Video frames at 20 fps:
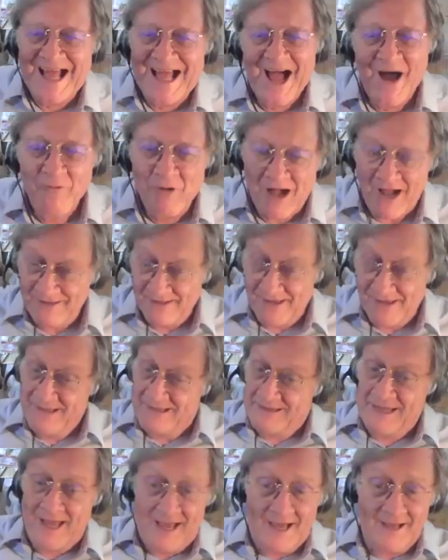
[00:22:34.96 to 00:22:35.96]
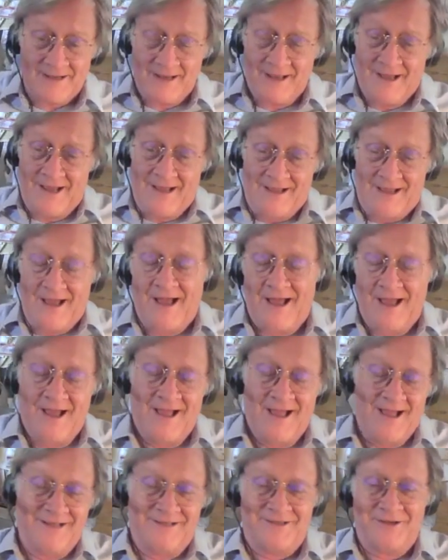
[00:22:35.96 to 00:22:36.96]
Well, I like that. I, I,
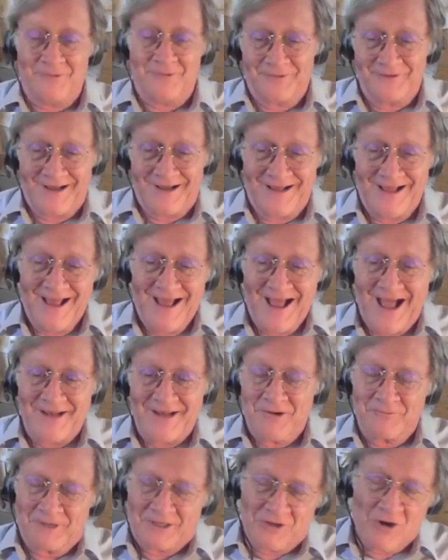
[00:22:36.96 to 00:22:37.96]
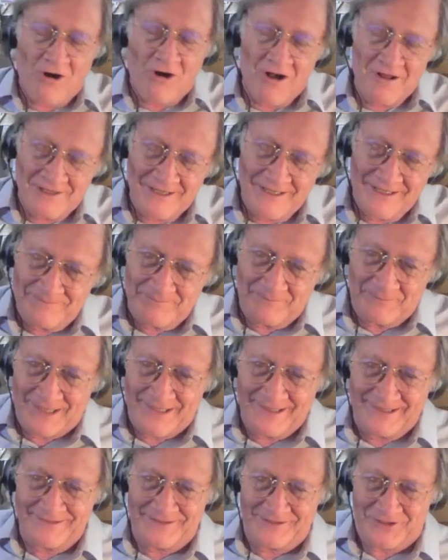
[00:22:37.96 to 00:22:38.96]
I don't I don't recall it,
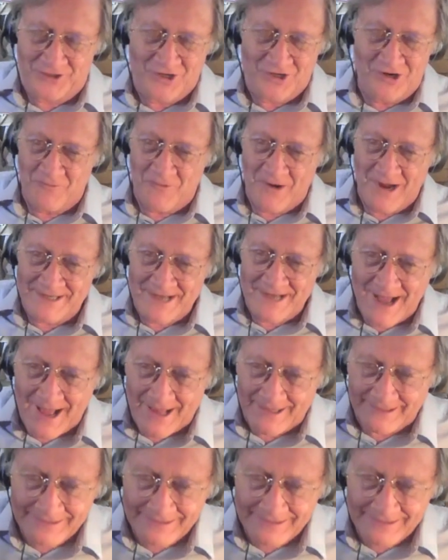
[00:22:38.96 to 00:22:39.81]
but sure, why not?